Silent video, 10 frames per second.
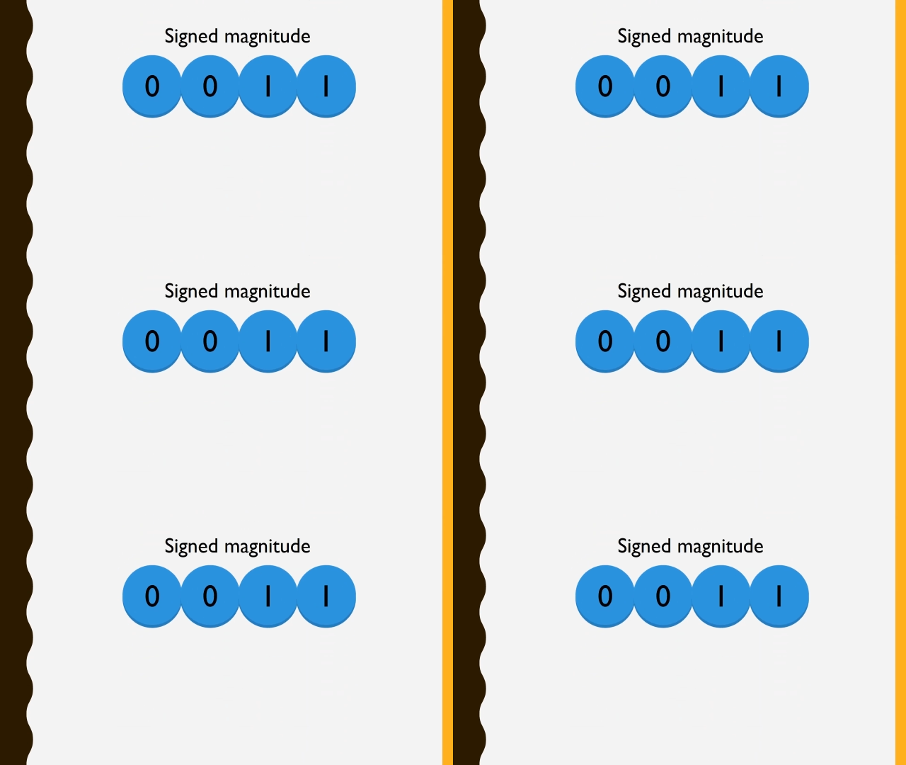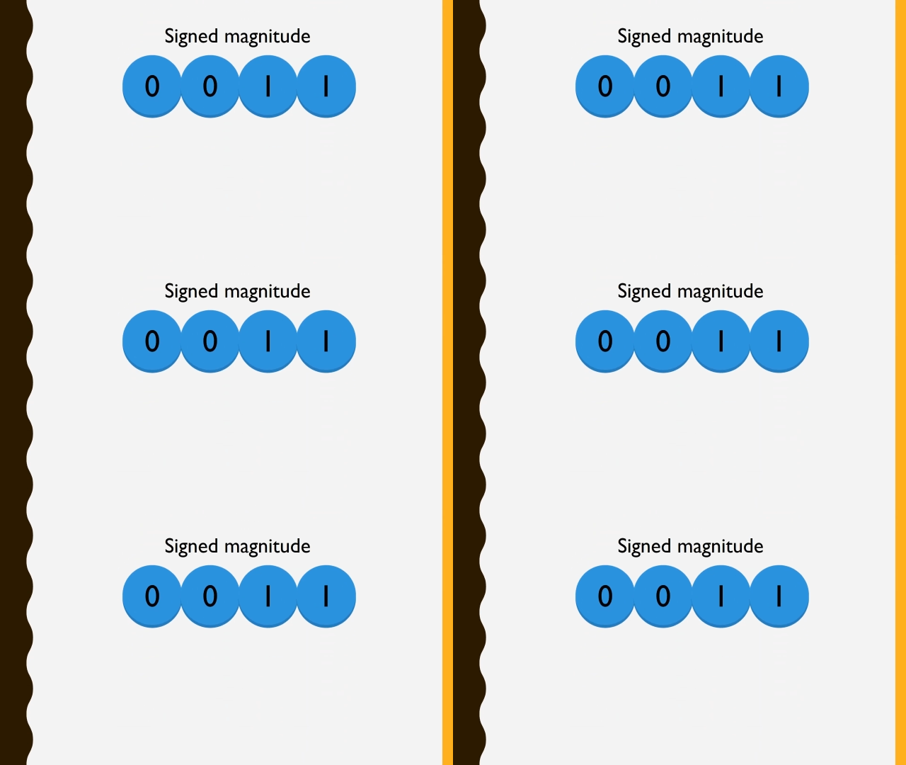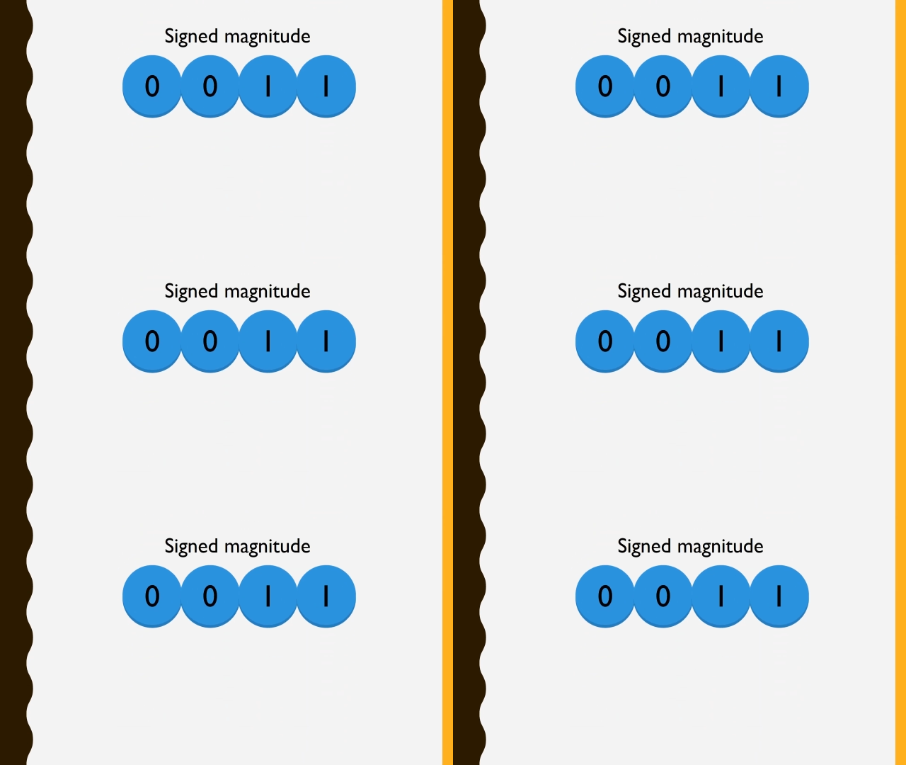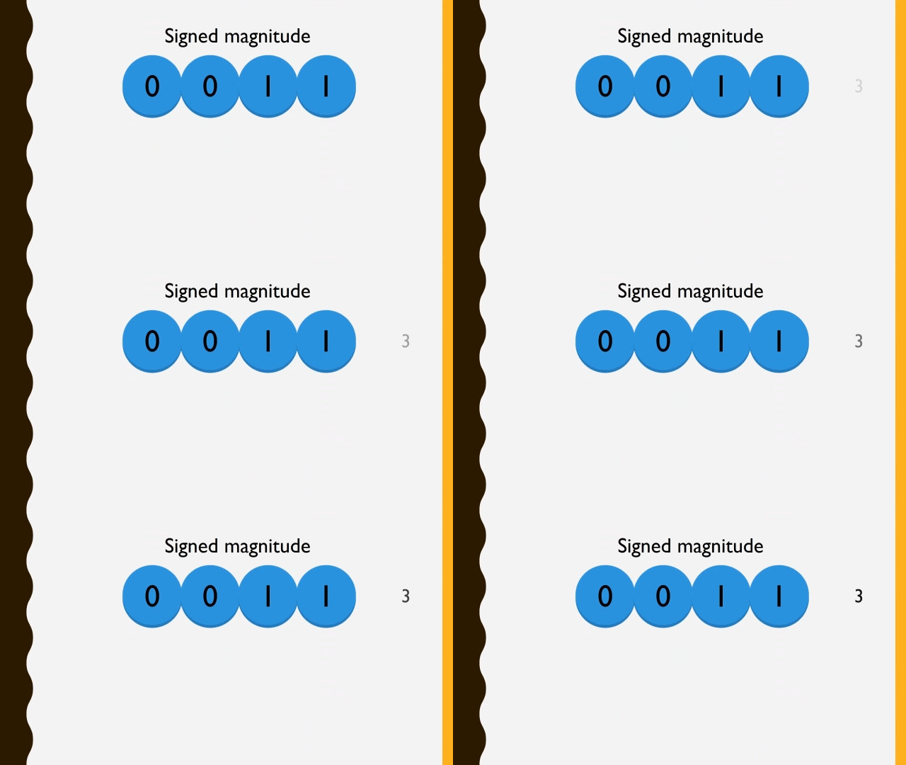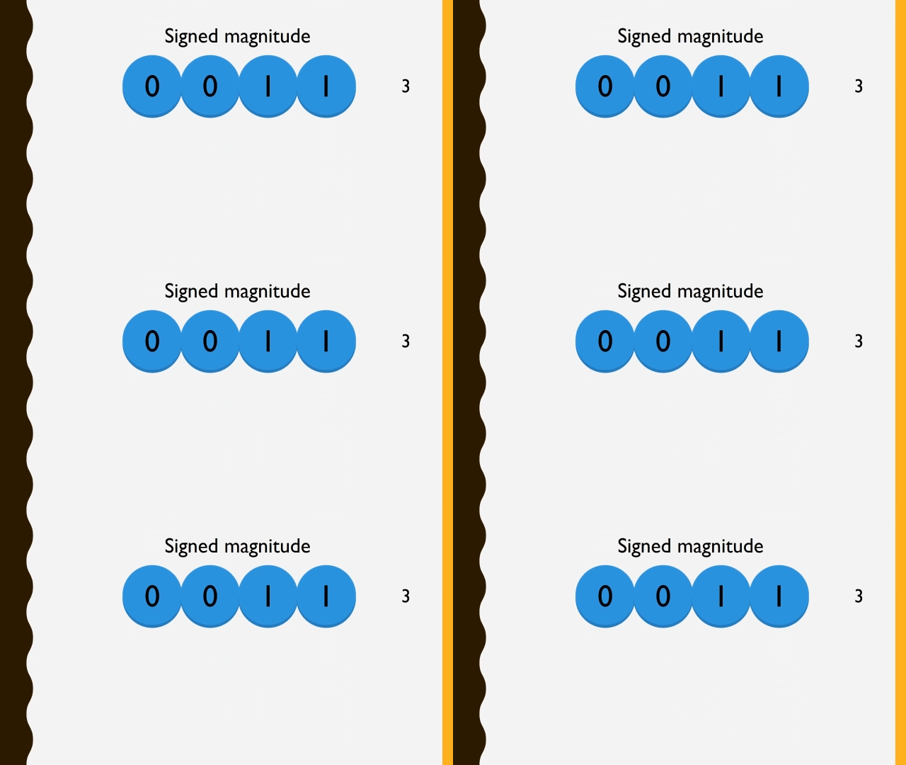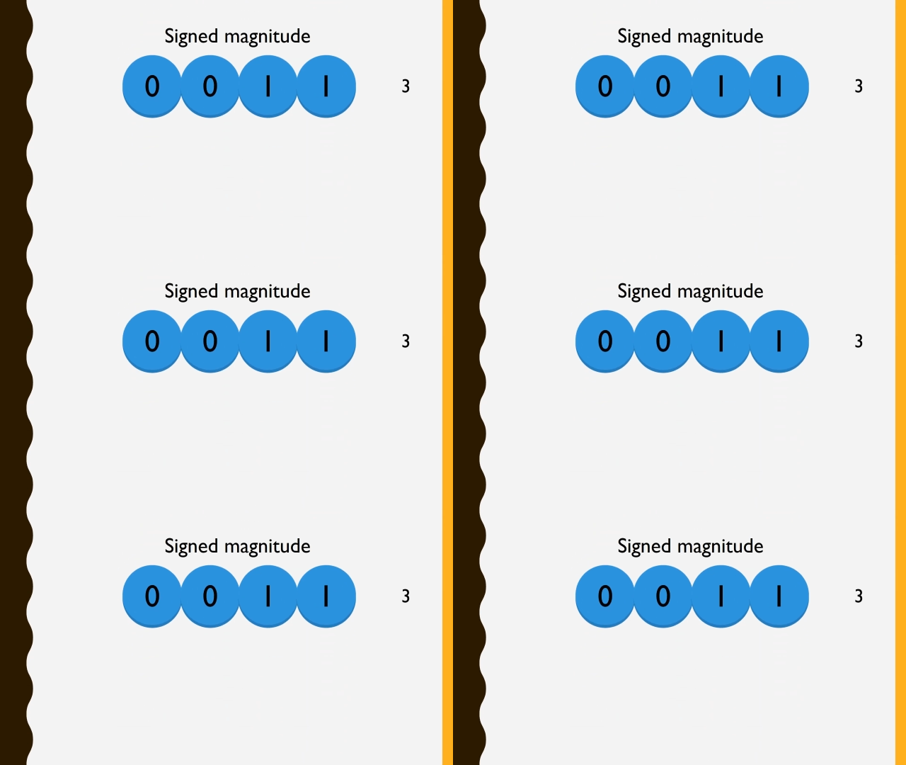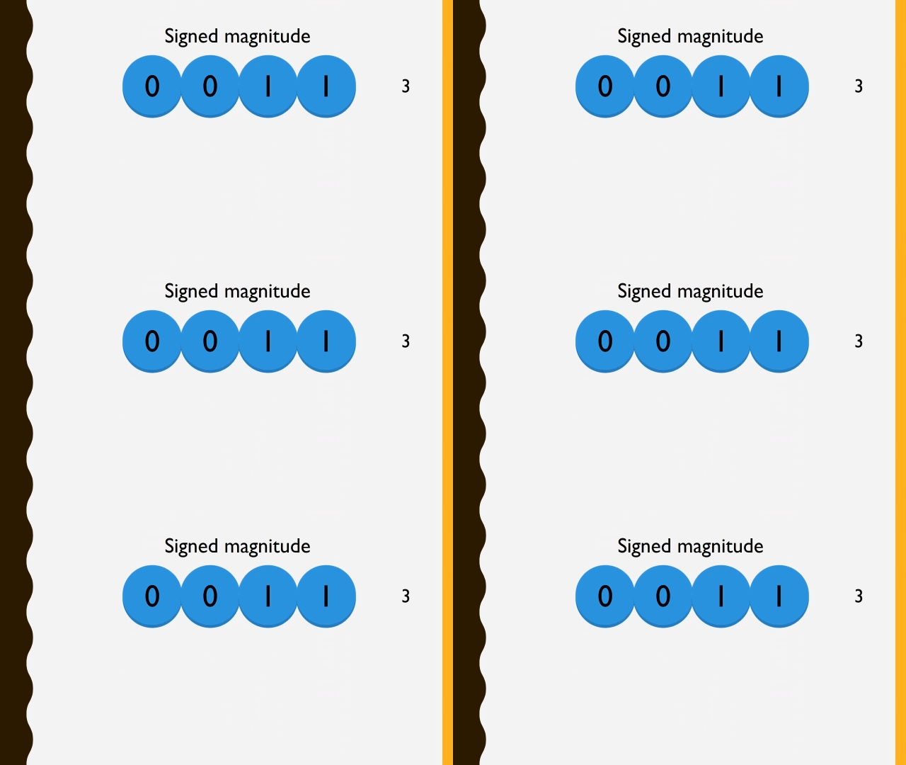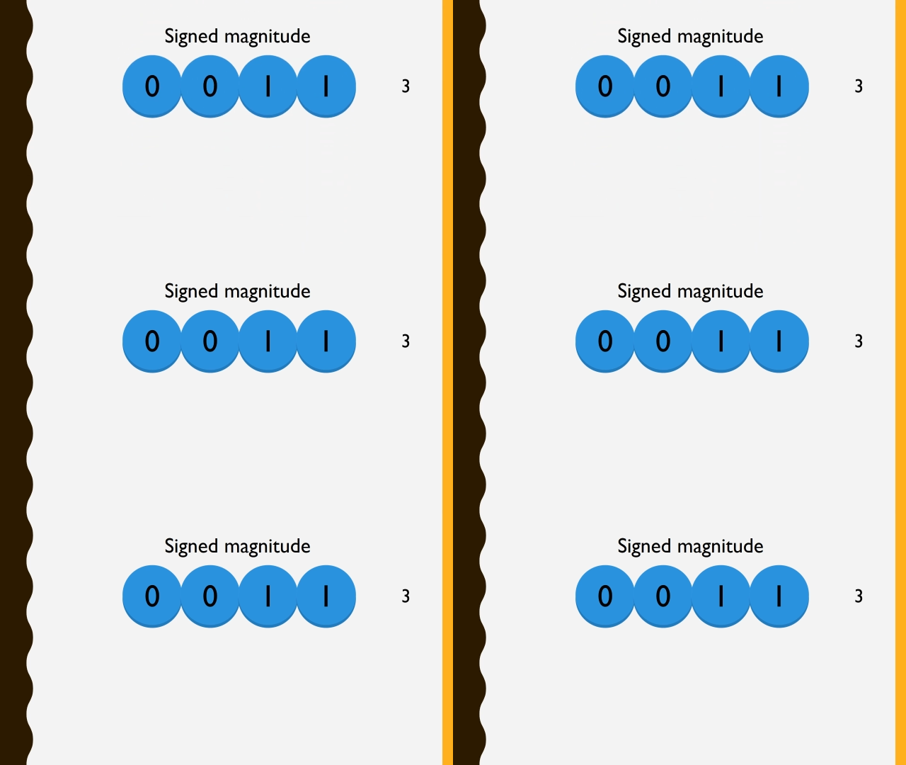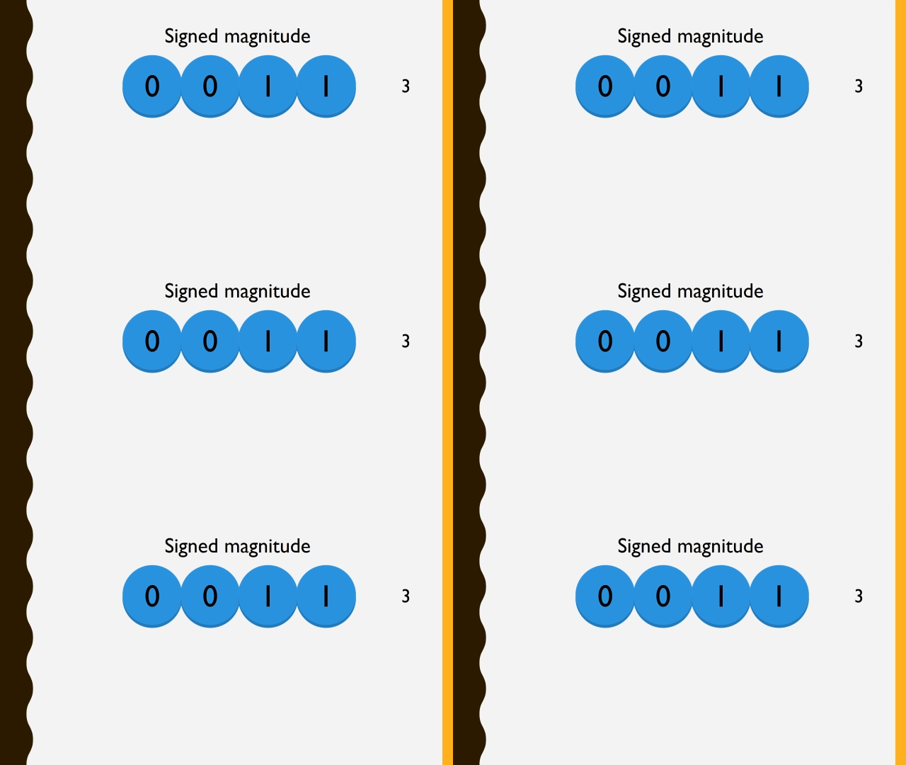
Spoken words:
No face is visible, so there are no lips to read.